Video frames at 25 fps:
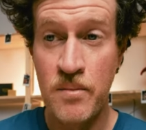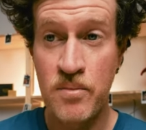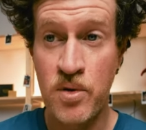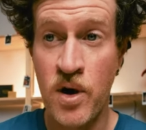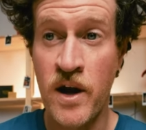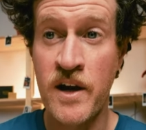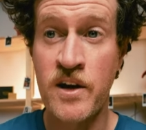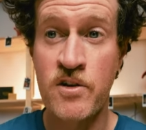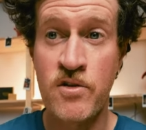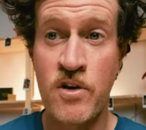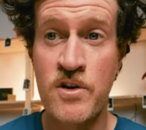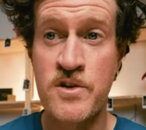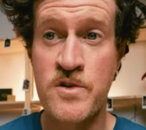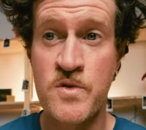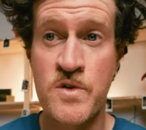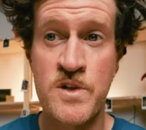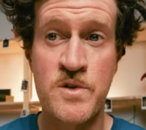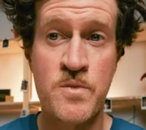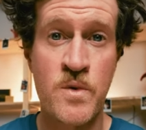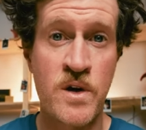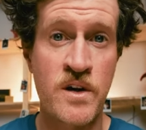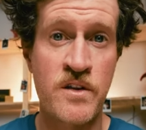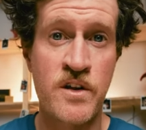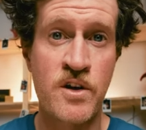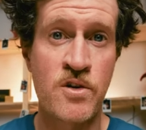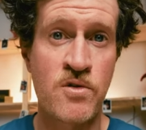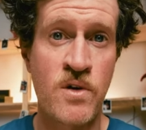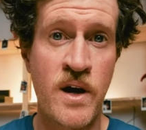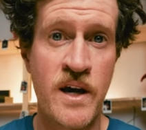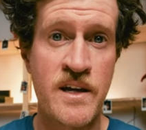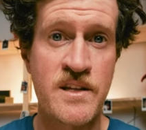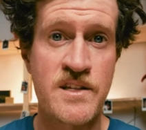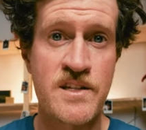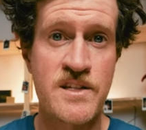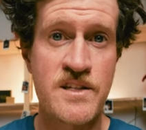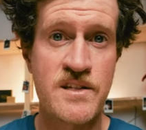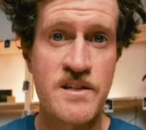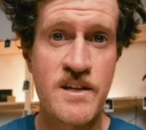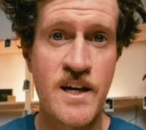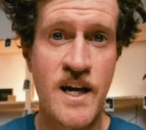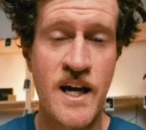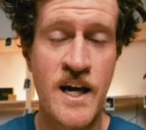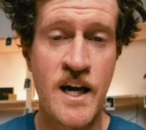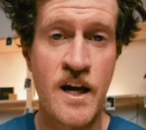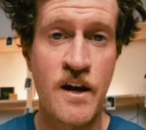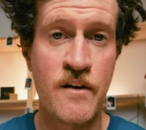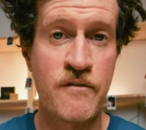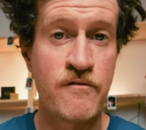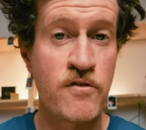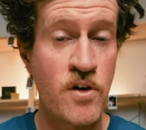Brian Croser is one of the greats
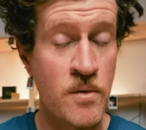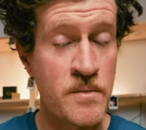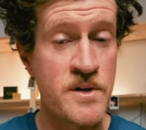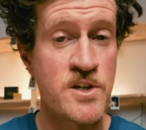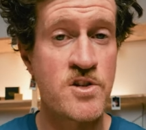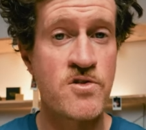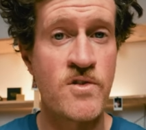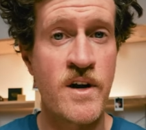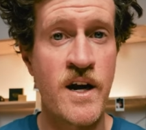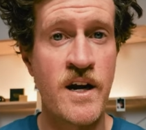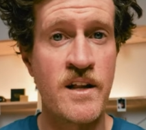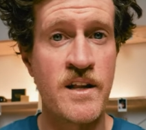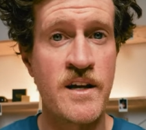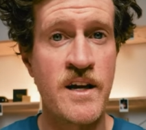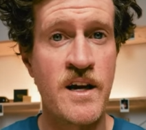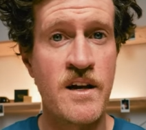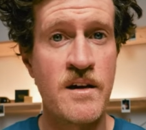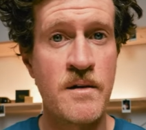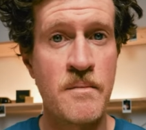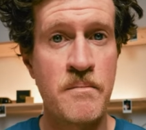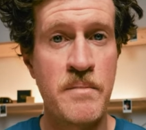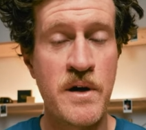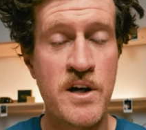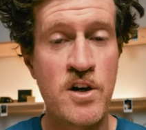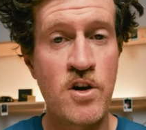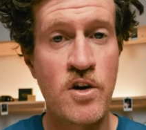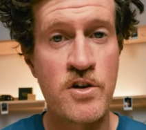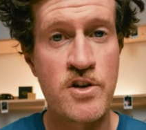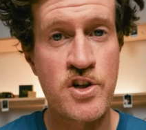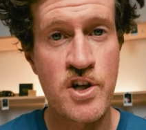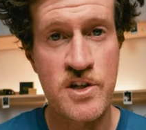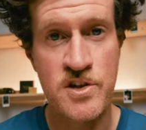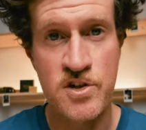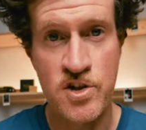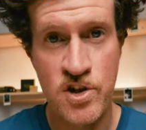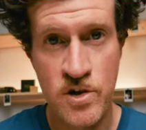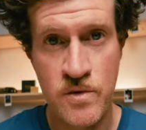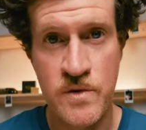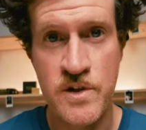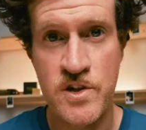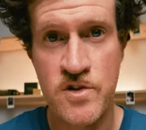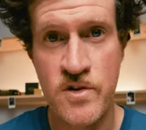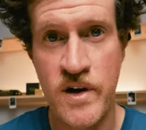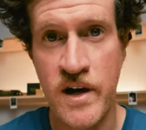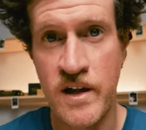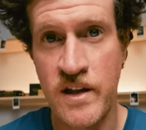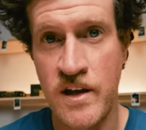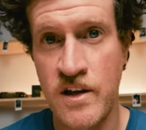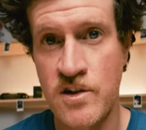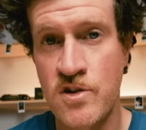uh, from Australia, but not just to
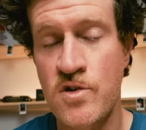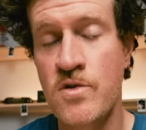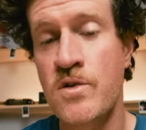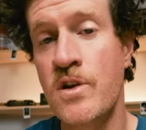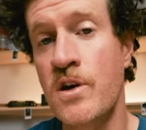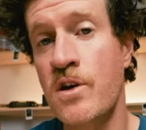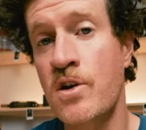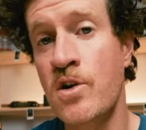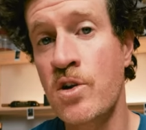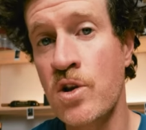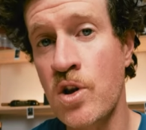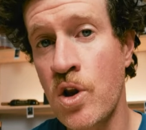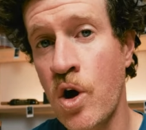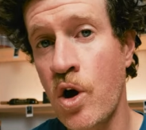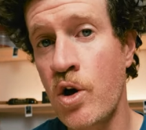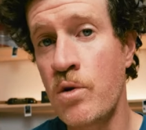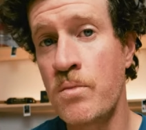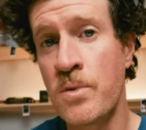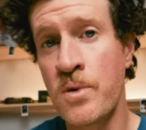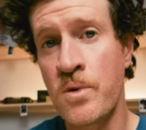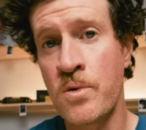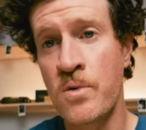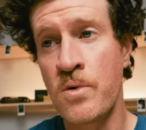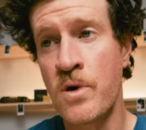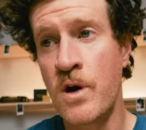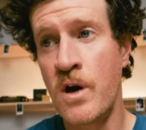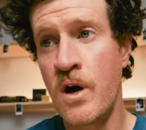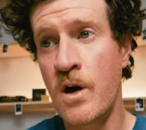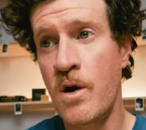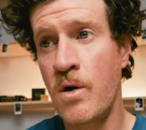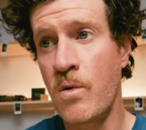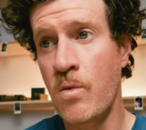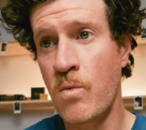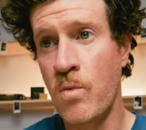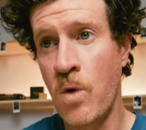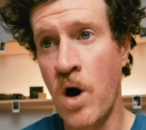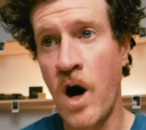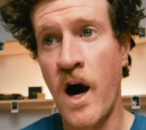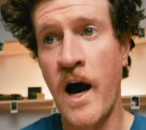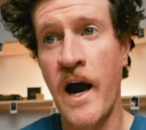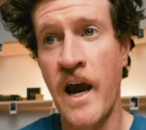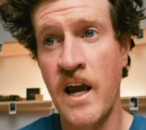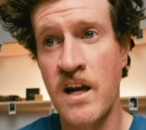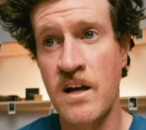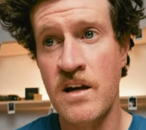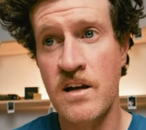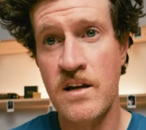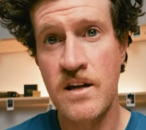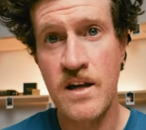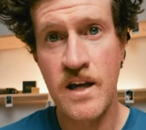Australia, to the global
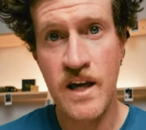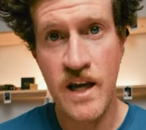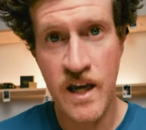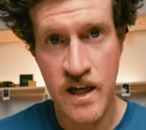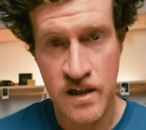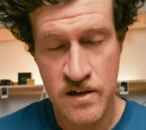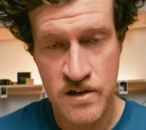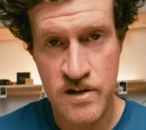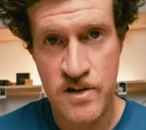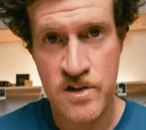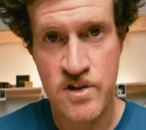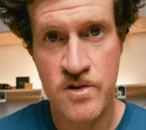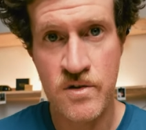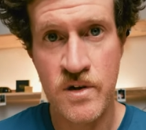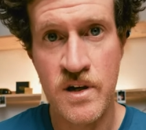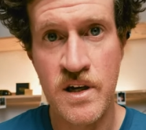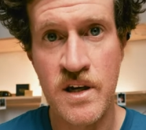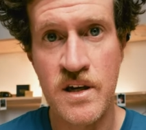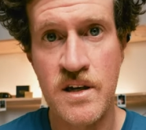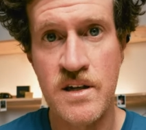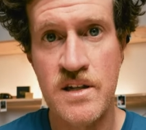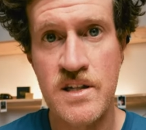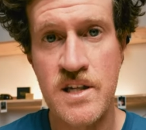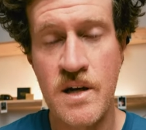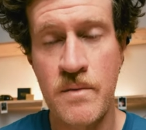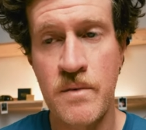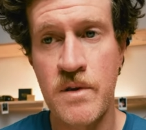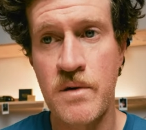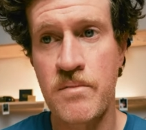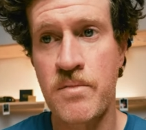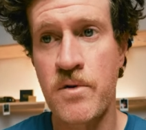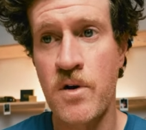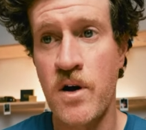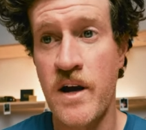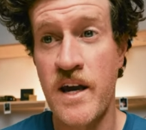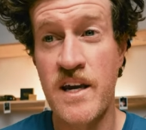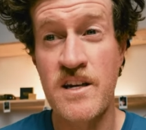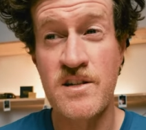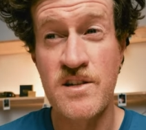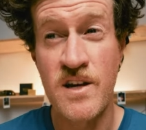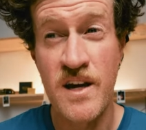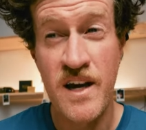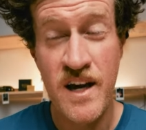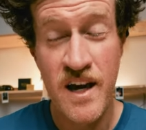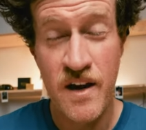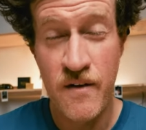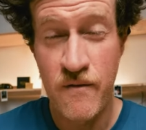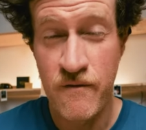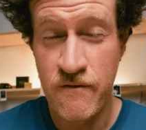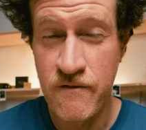wine industry. Some of the pro- he's
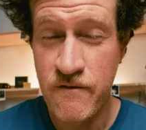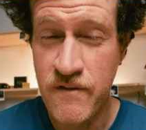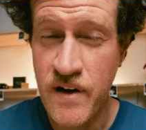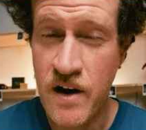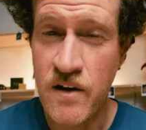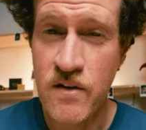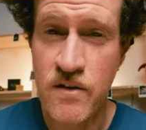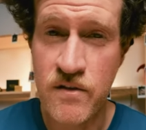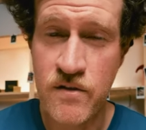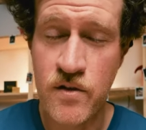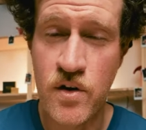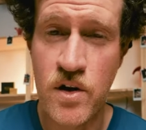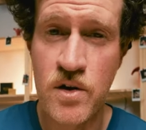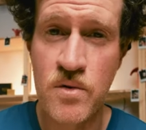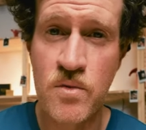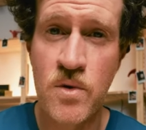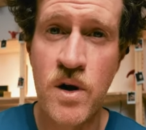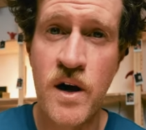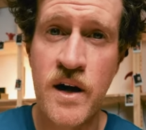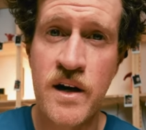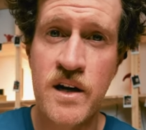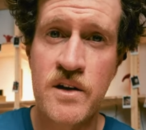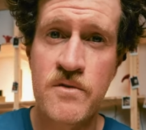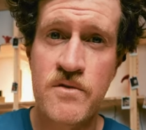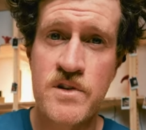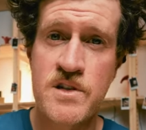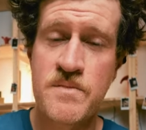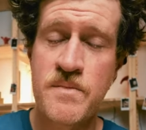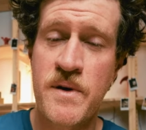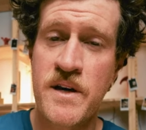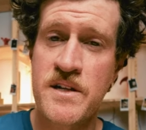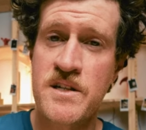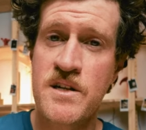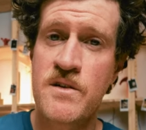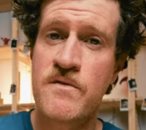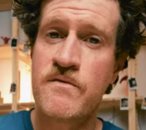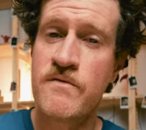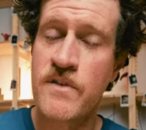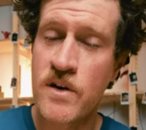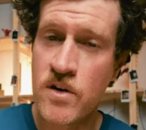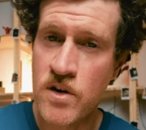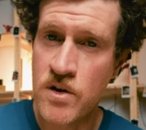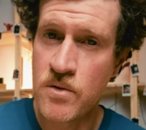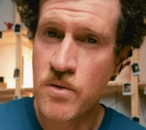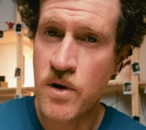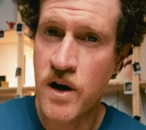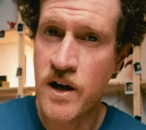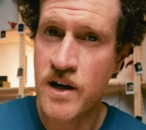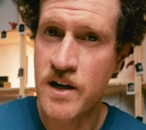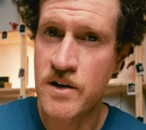very, very widely respected,
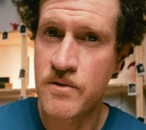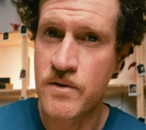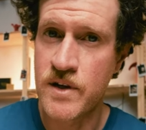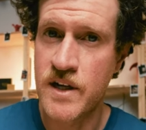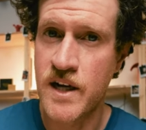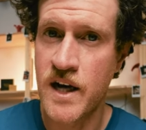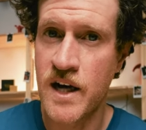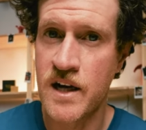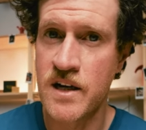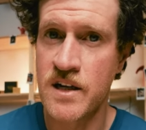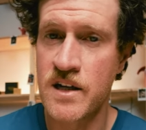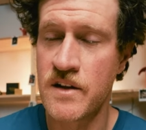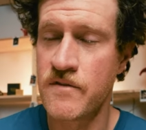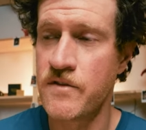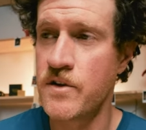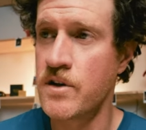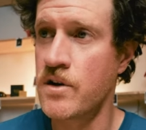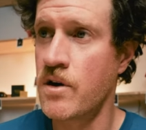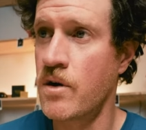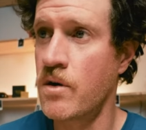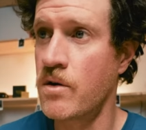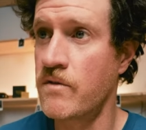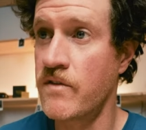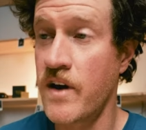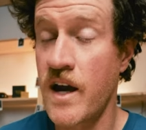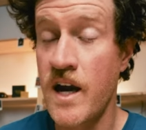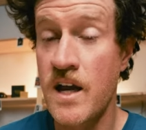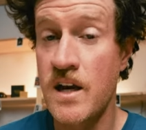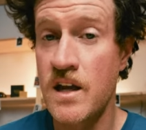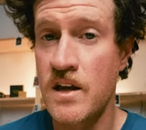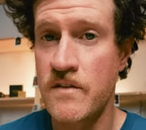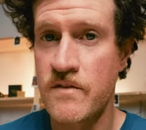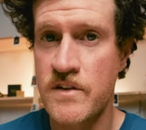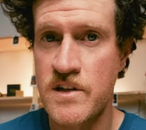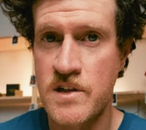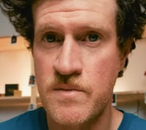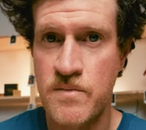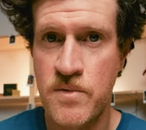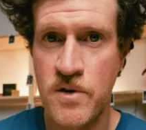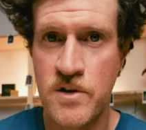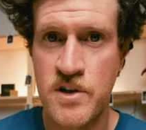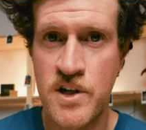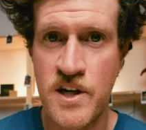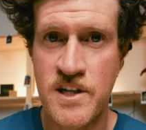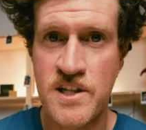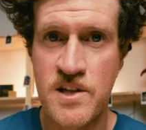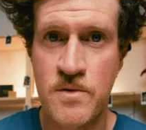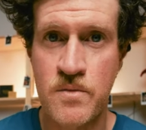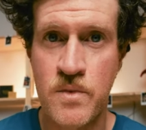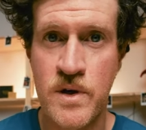very widely regarded. If you know of any of his
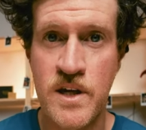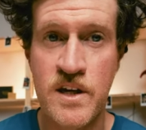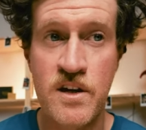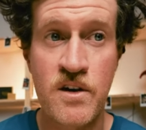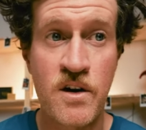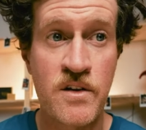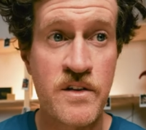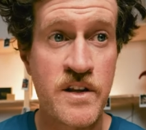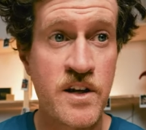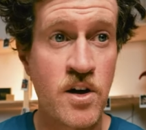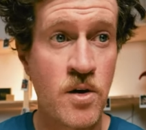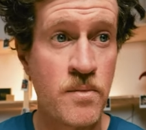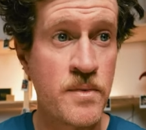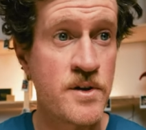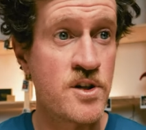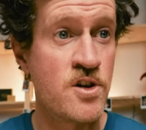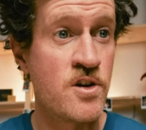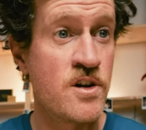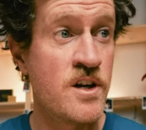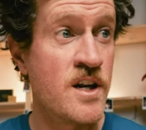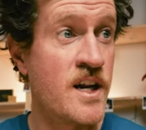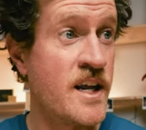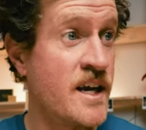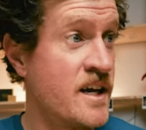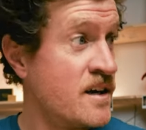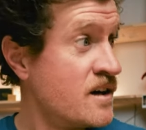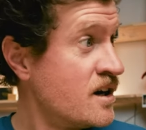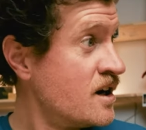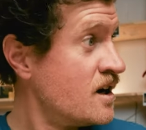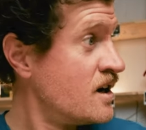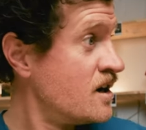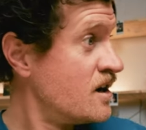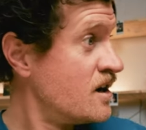projects, and we got the opportunity